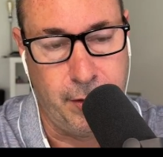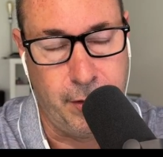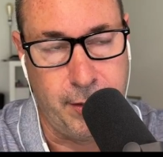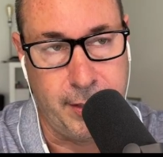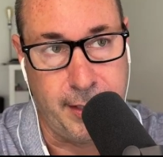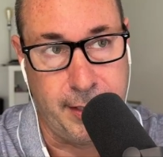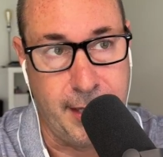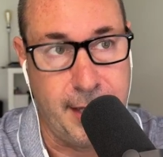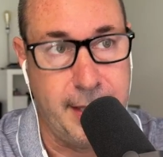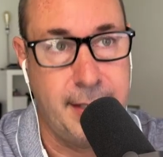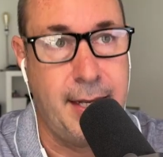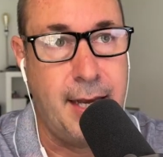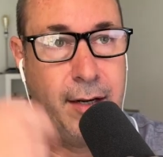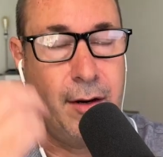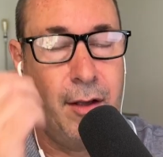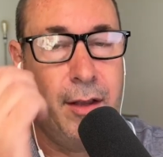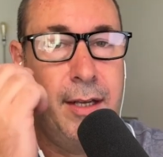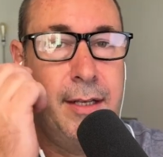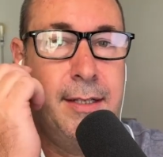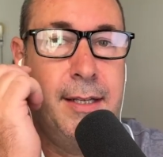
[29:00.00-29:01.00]
using these
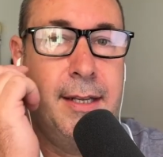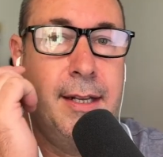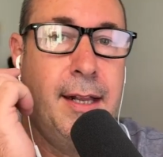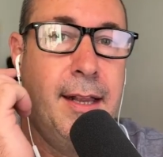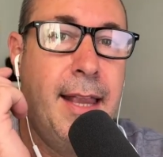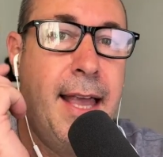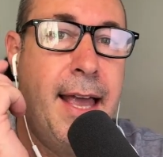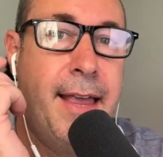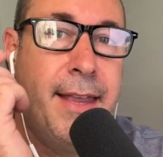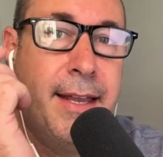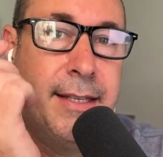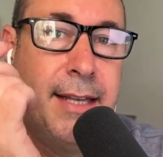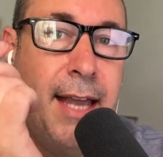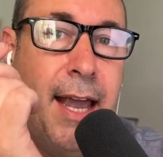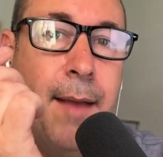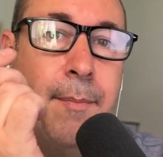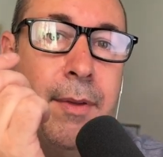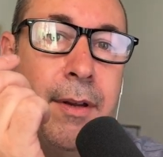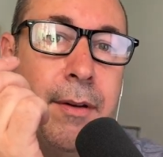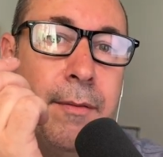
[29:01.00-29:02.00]
technologies that allow that
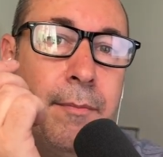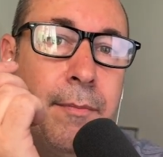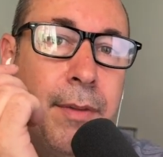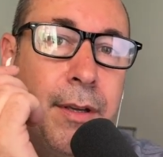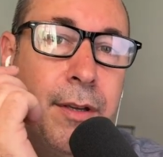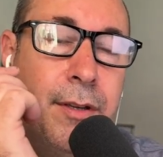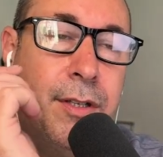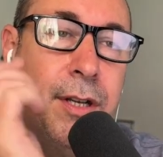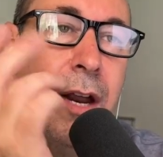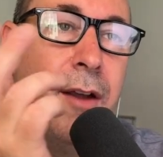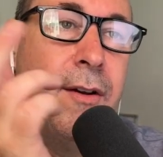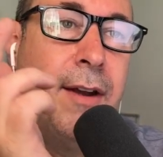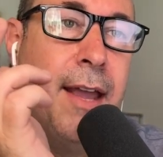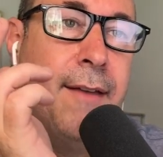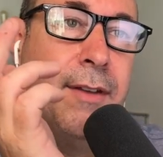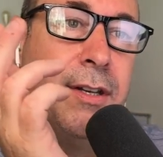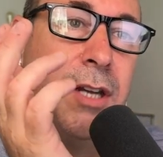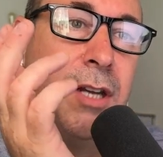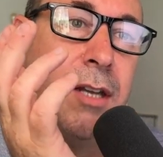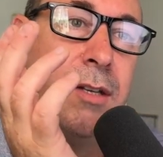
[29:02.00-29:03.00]
to happen, because you don't
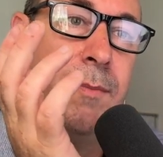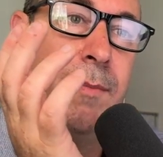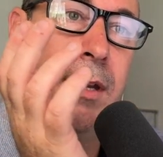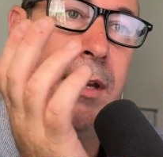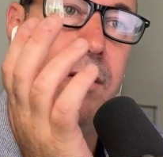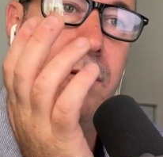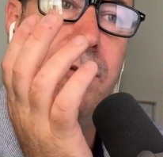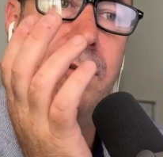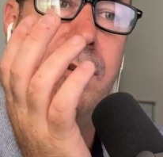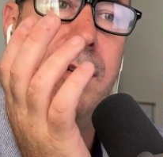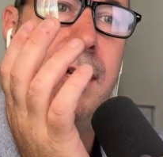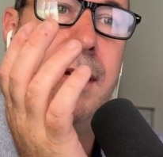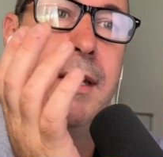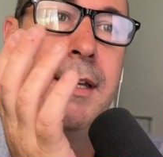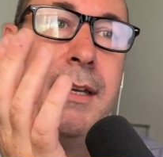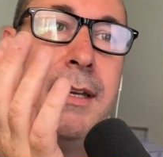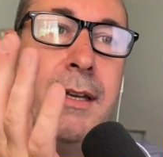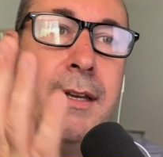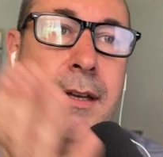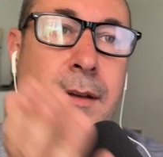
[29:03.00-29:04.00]
have a judgmental
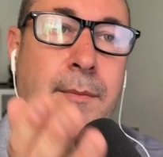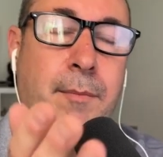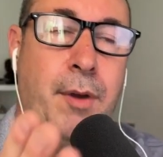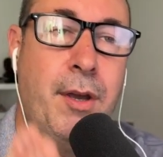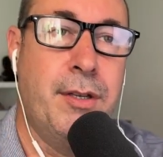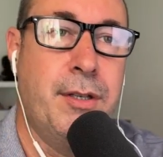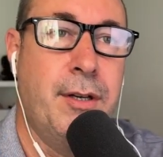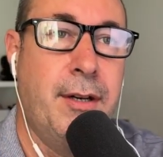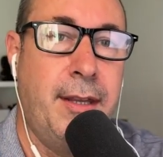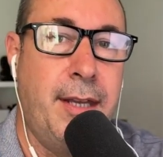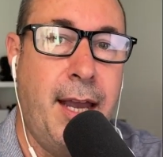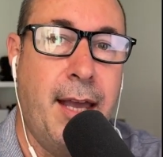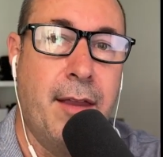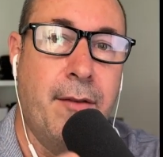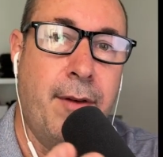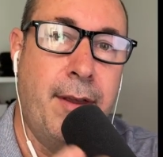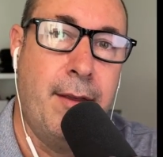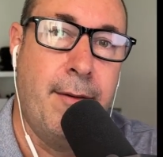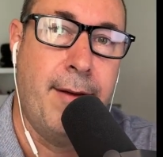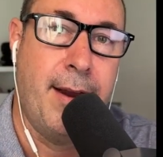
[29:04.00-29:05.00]
person on the other end.